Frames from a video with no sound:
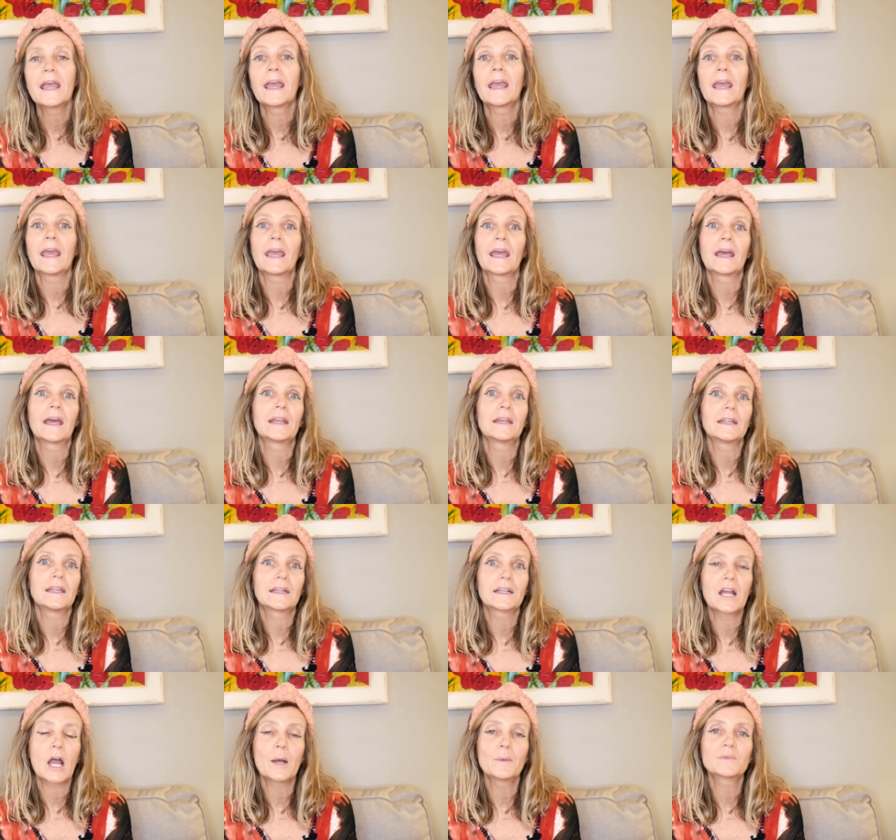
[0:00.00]
and
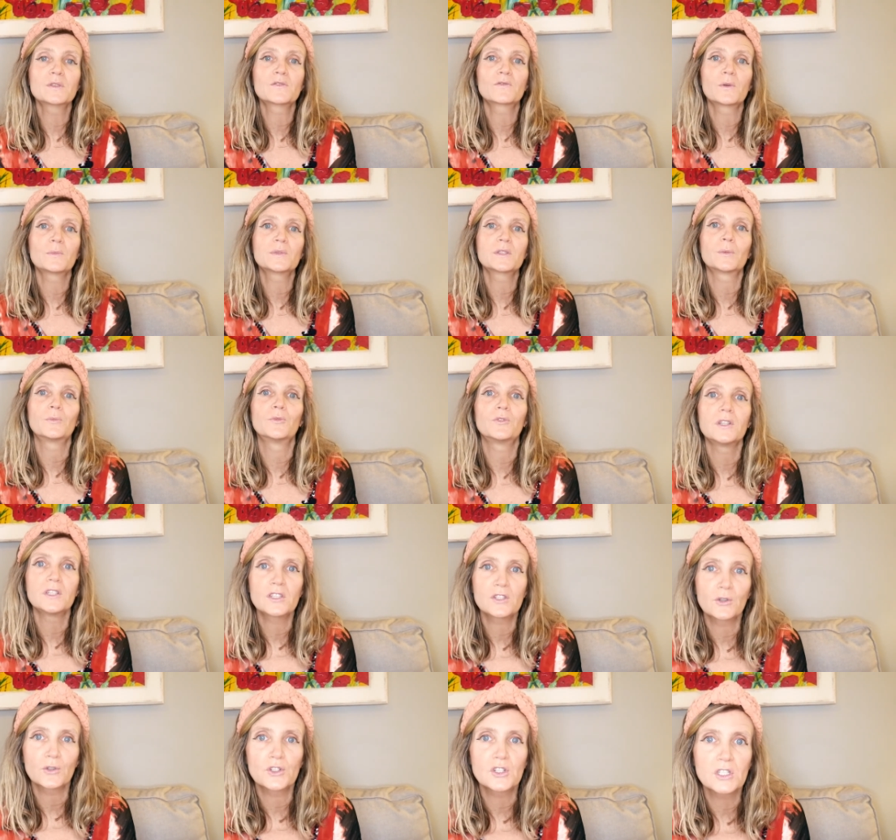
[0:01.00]
it comes from some
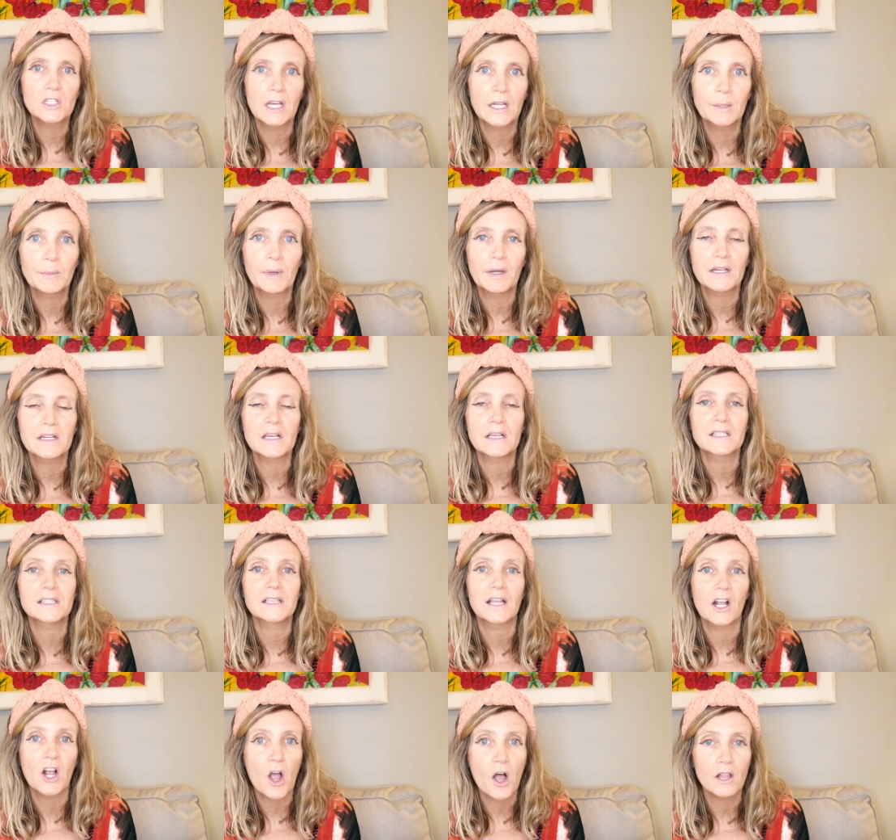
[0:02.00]
research done by a
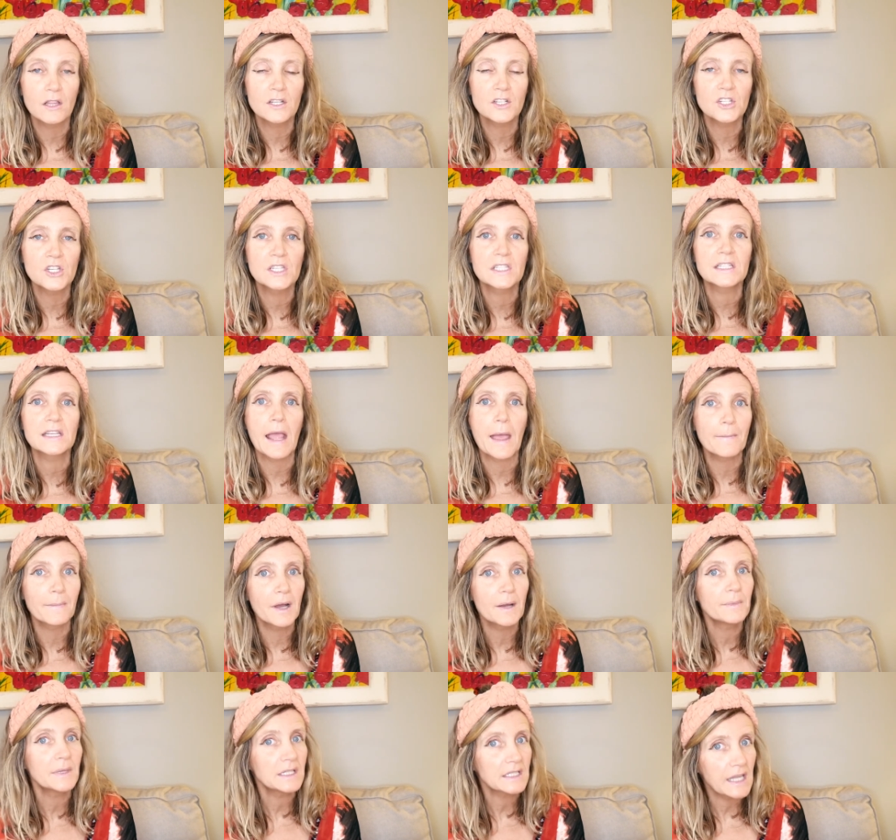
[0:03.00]
psychologist,
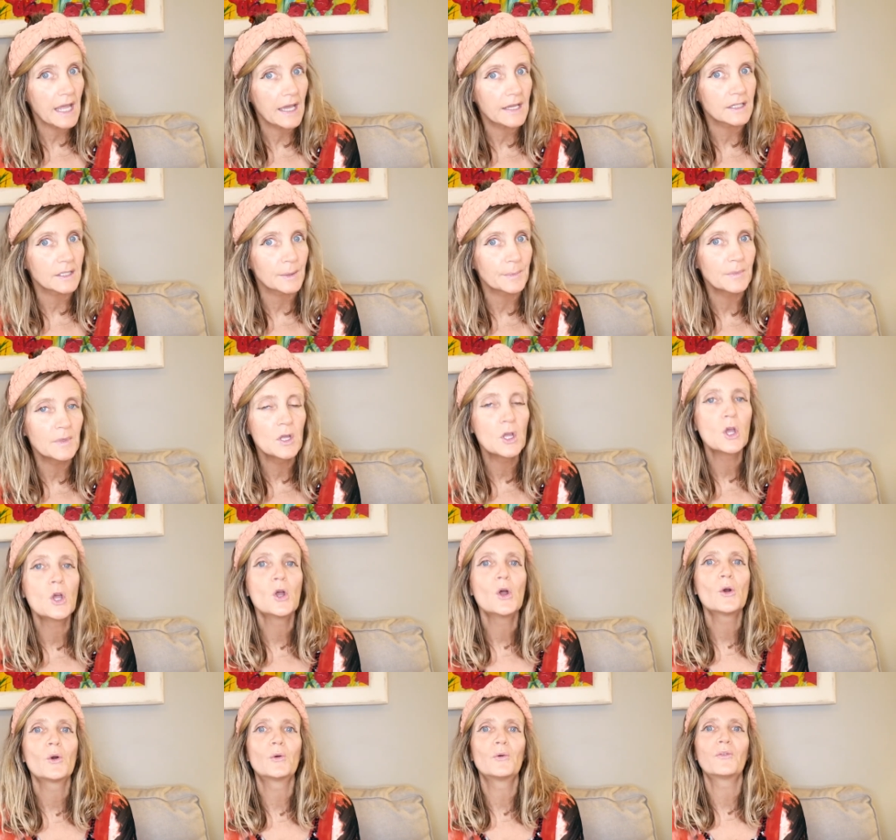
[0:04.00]
Emma McAdam,
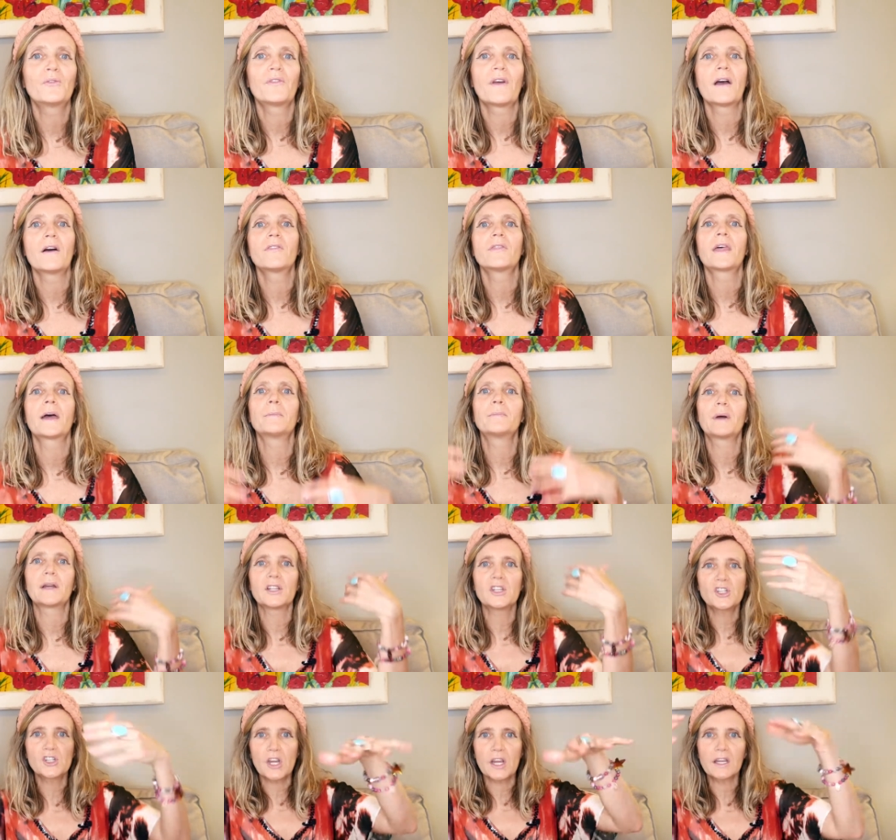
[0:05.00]
who found that by
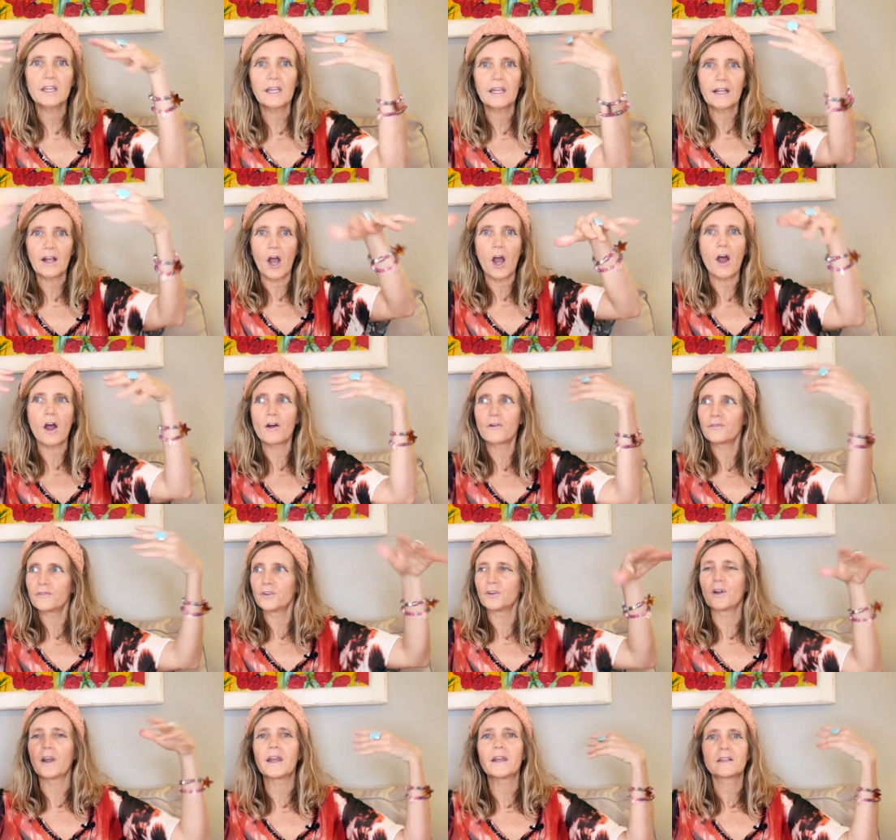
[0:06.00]
shaking
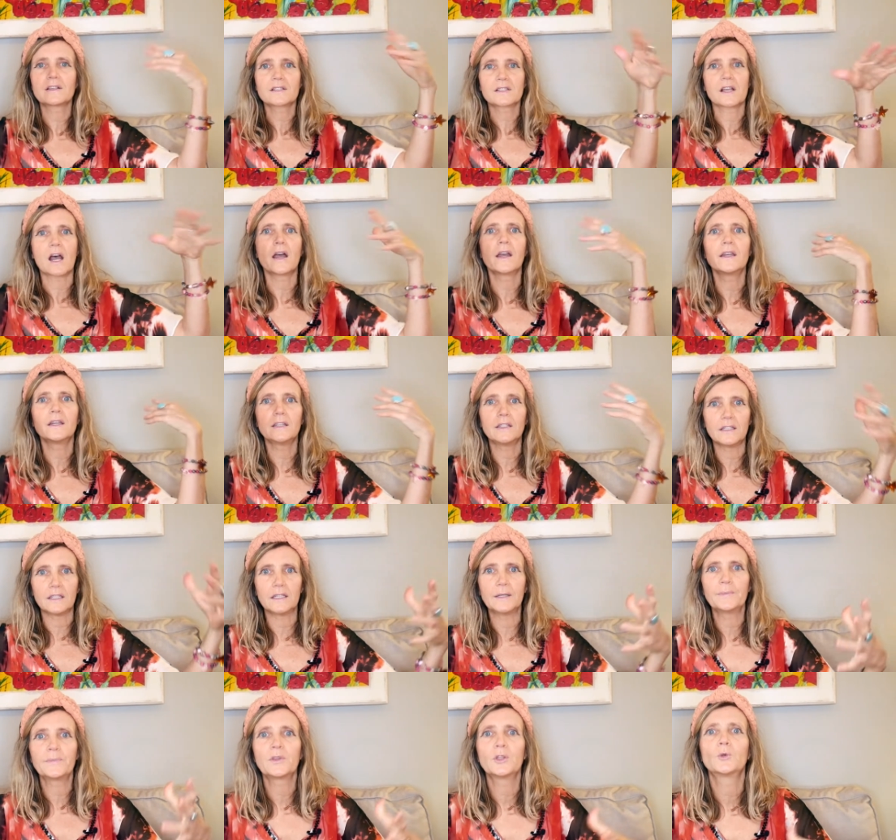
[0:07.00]
off your
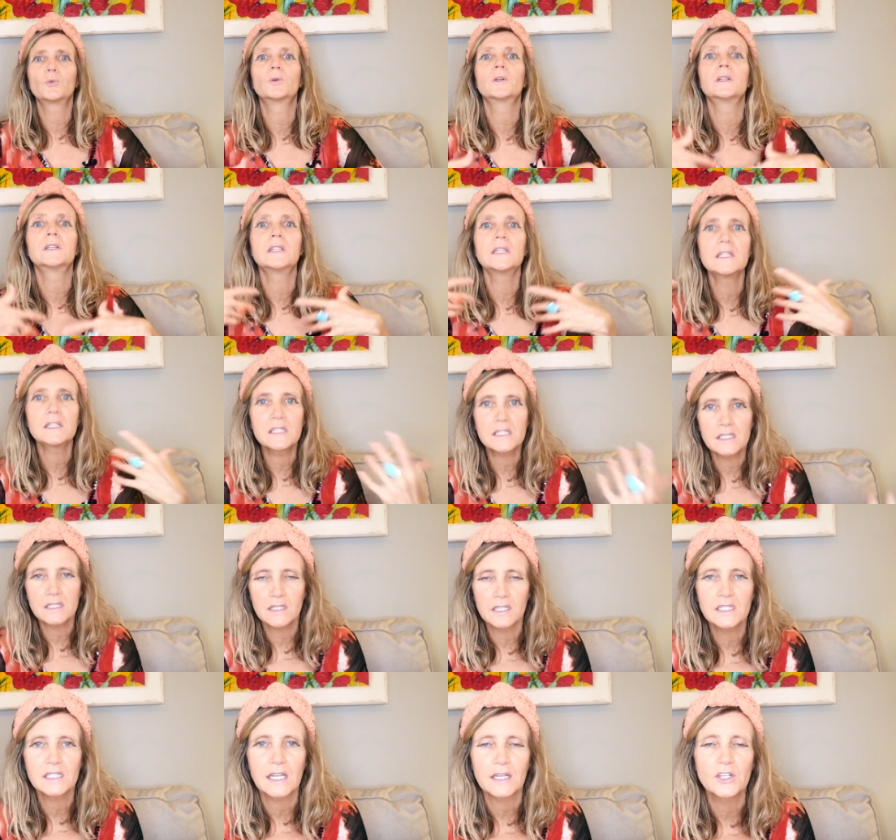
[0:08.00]
anxiety, you release
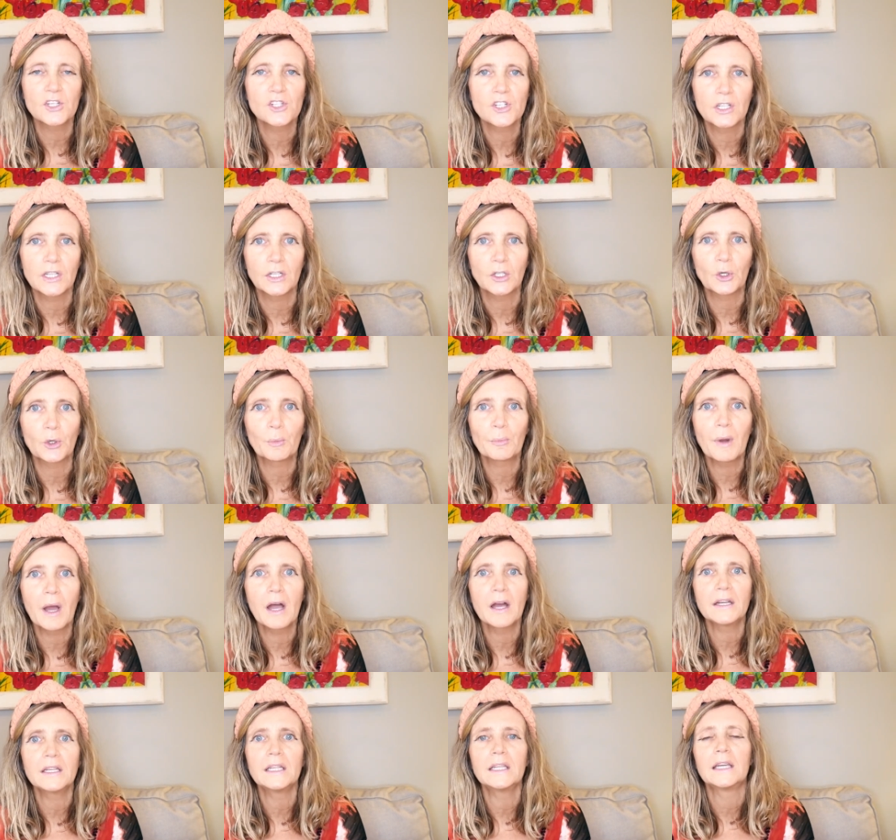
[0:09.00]
the tension in your
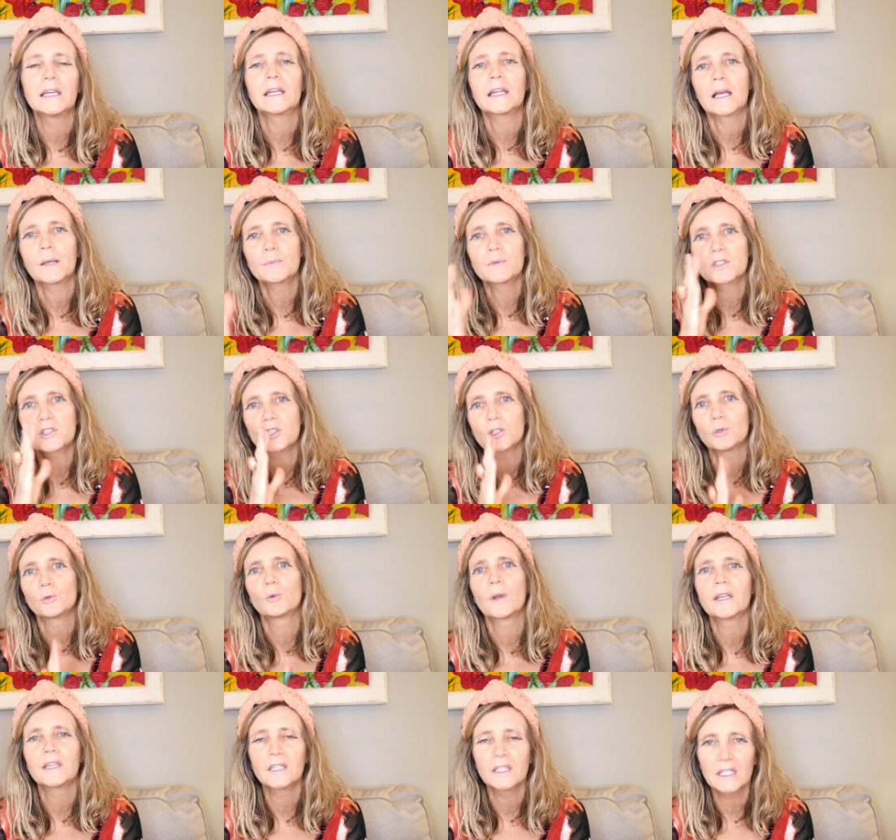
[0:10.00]
body. It helps to
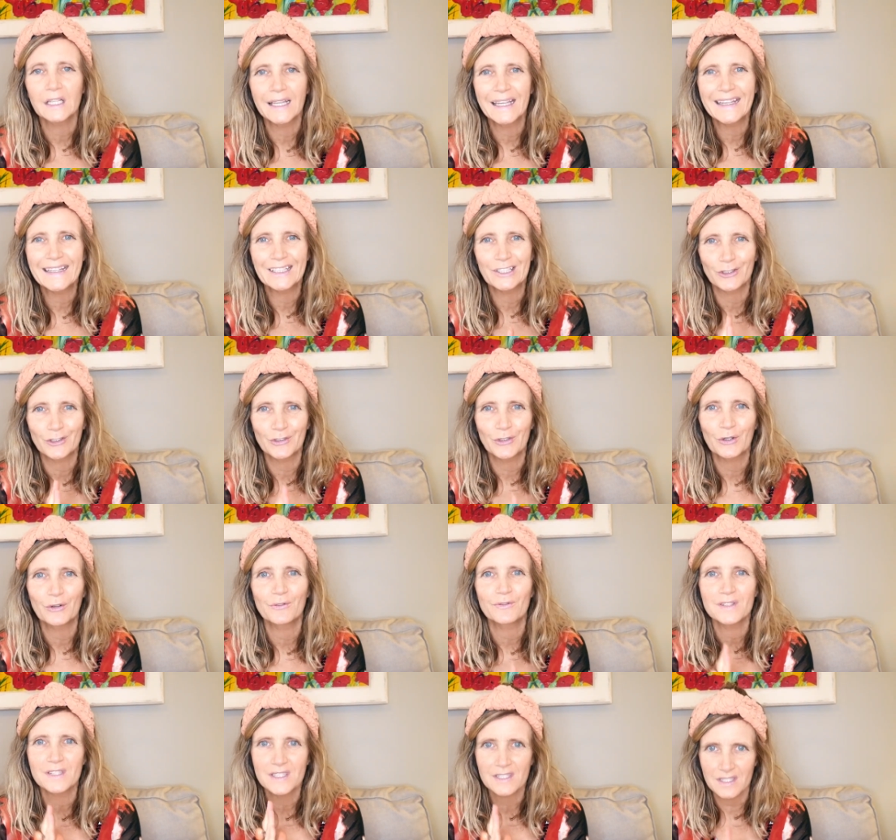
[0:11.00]
regulate your
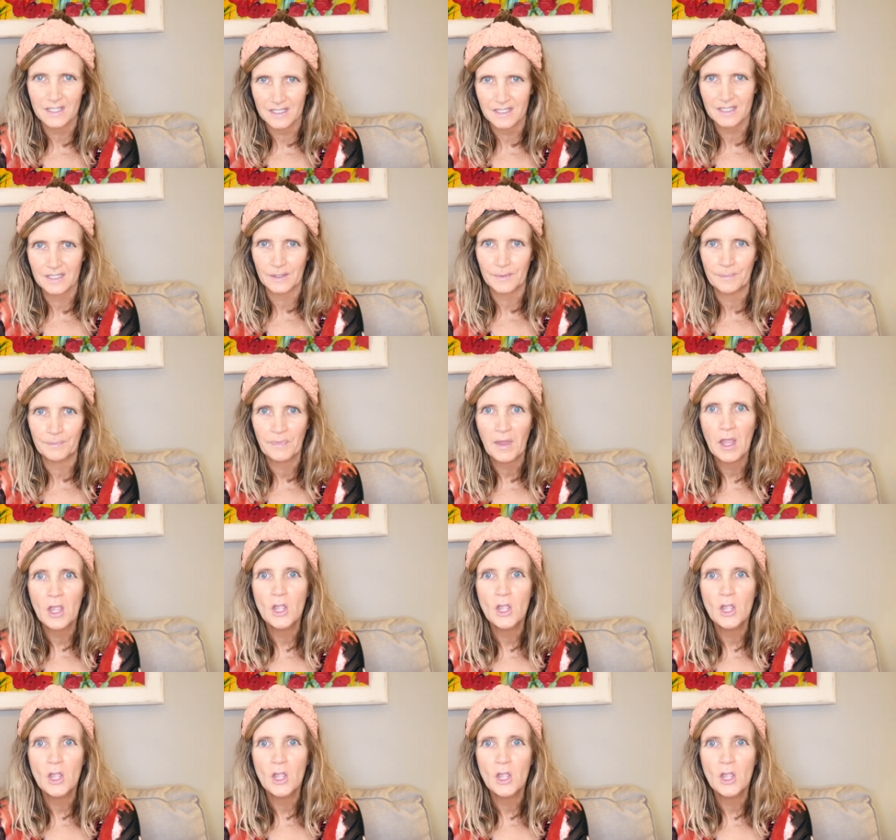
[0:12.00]
nervous system.